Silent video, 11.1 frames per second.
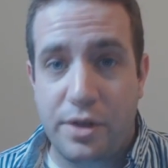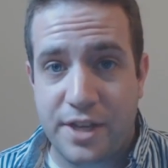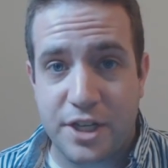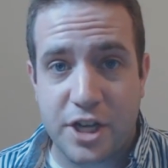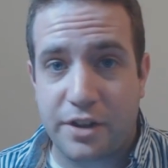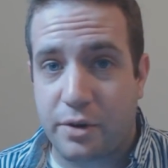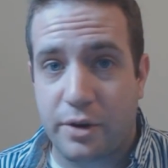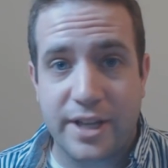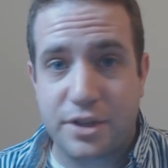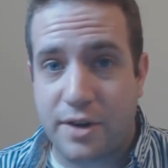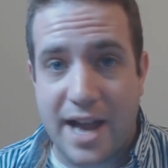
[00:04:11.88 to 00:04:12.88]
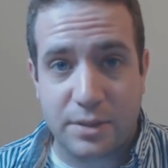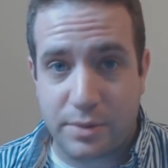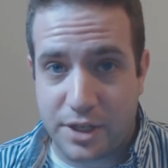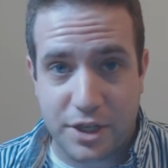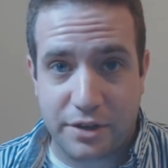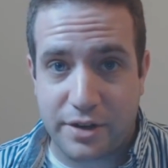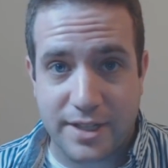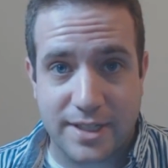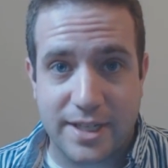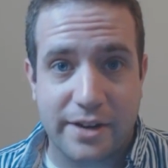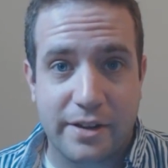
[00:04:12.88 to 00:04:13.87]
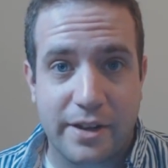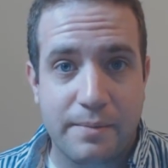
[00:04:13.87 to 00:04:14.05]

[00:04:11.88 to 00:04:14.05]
with each other or interact with each other necessarily.